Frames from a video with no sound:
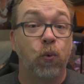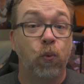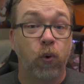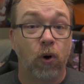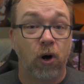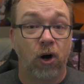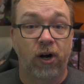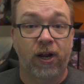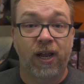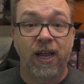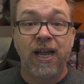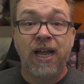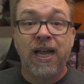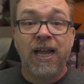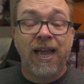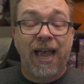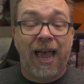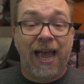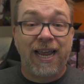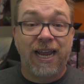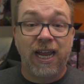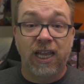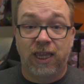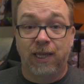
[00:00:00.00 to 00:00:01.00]
work
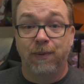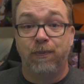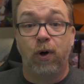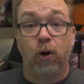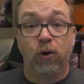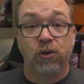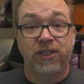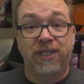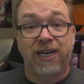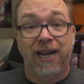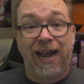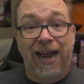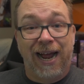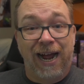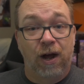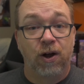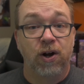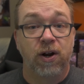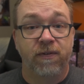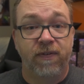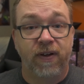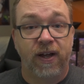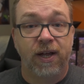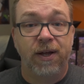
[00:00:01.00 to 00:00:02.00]
and get the most
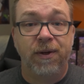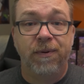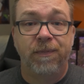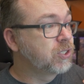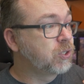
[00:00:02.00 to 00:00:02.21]
out of it.